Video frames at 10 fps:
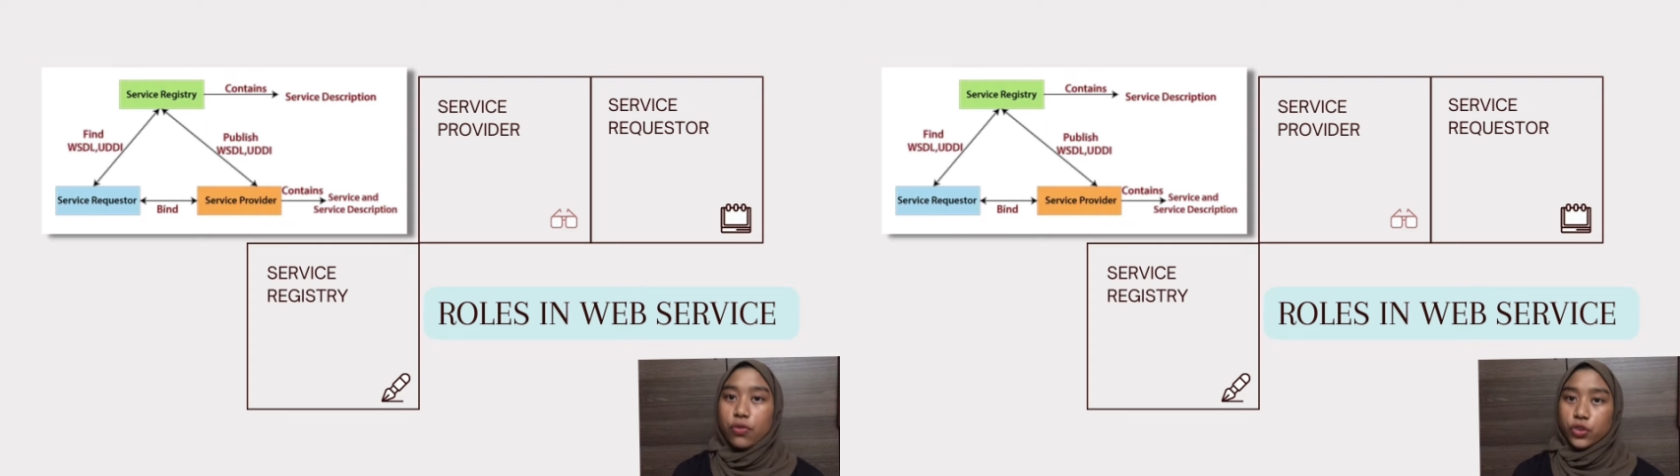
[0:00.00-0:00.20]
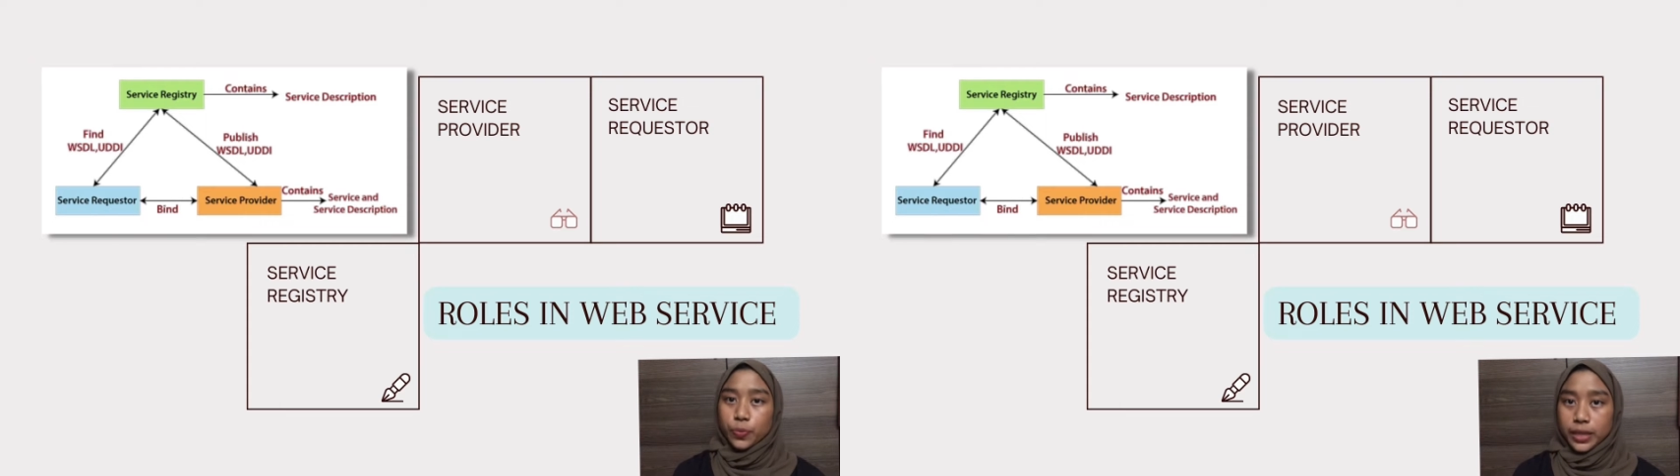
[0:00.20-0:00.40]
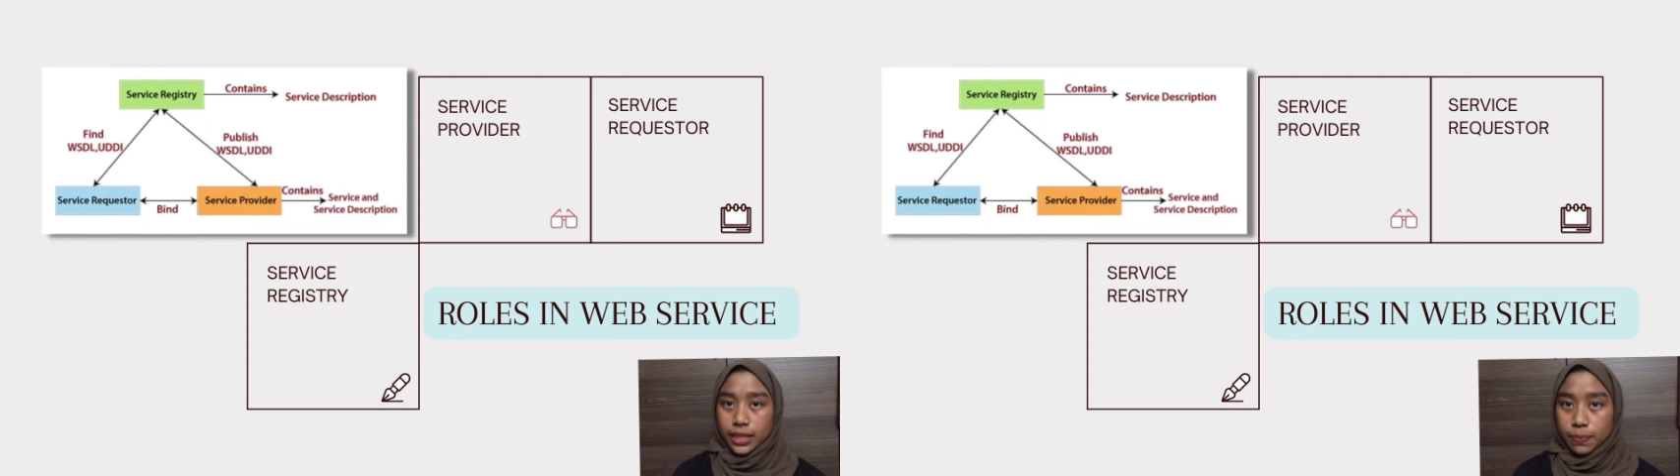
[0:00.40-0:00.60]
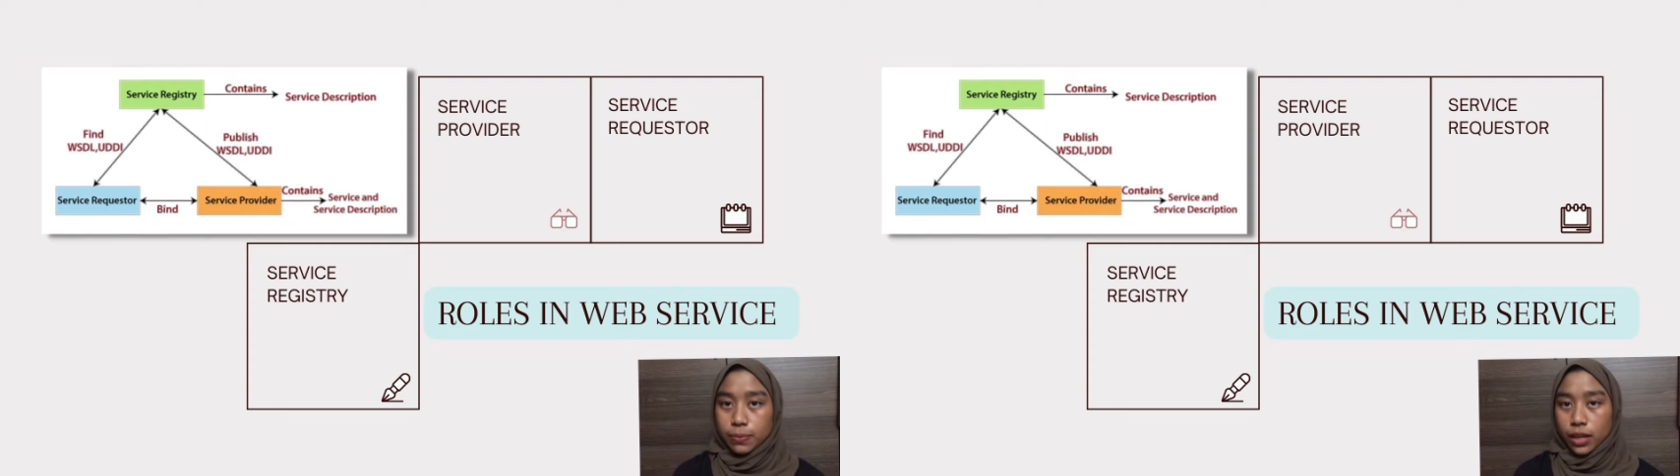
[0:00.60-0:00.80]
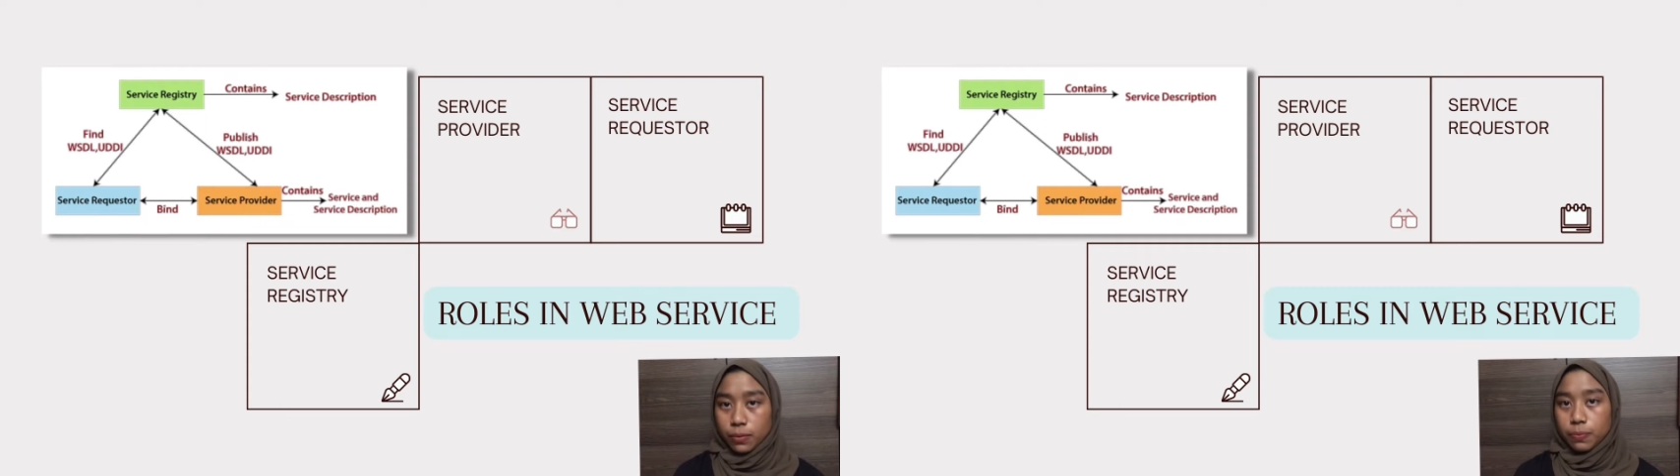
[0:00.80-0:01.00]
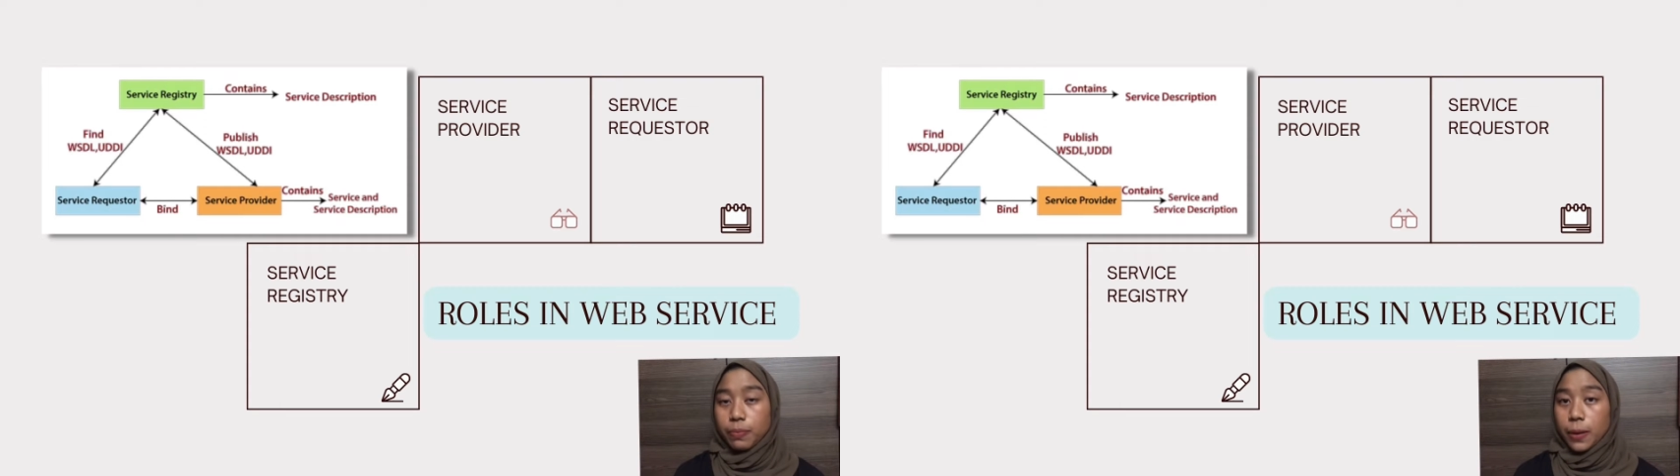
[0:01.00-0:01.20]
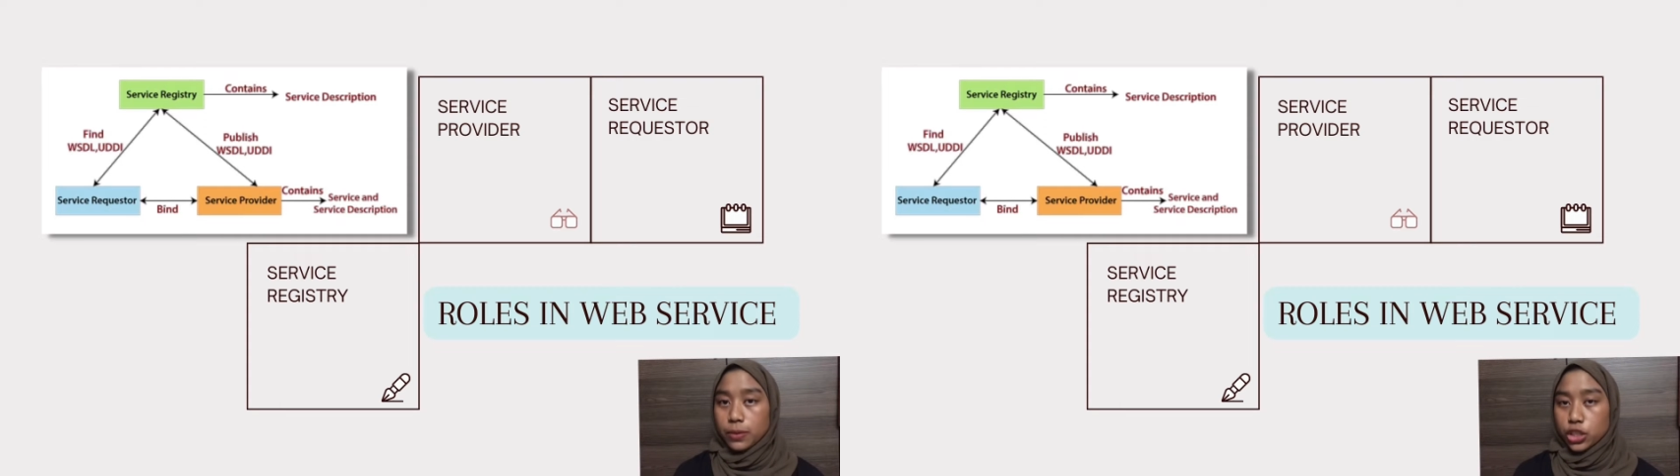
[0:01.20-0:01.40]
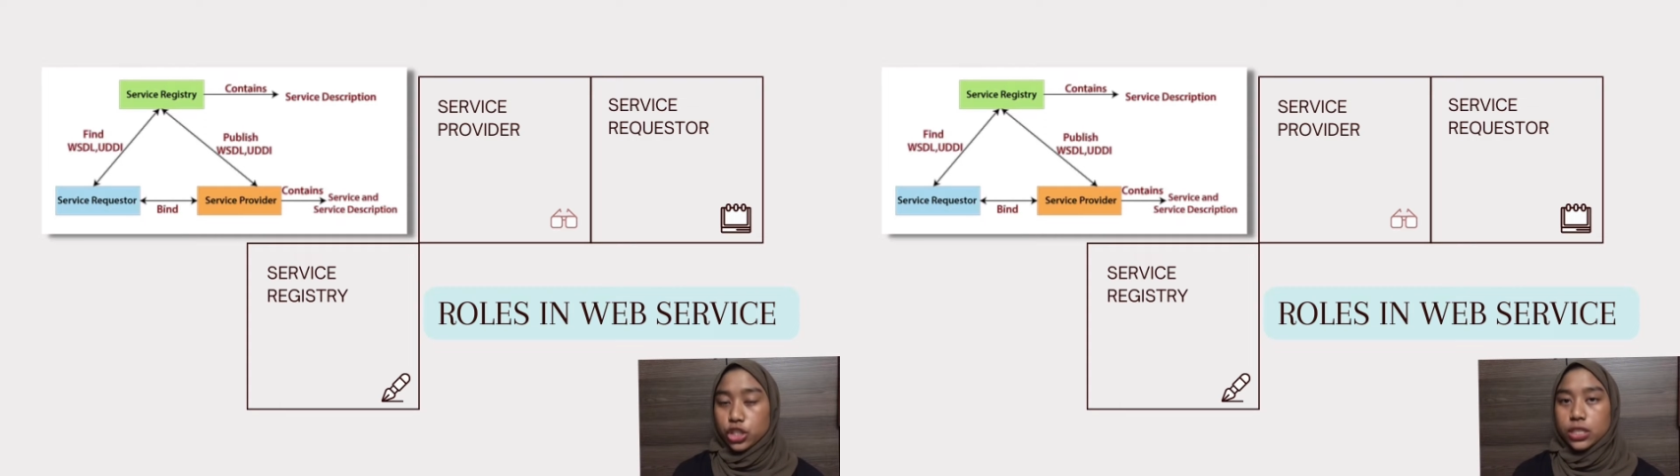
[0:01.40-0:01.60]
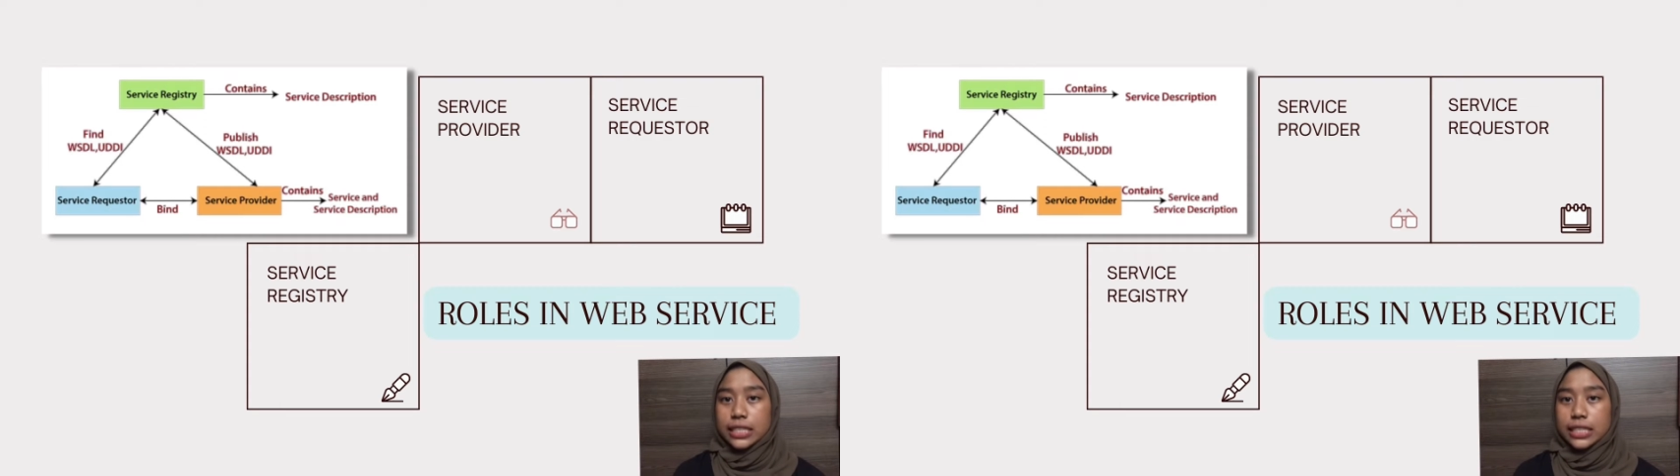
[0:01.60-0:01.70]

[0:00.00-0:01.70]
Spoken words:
formally published.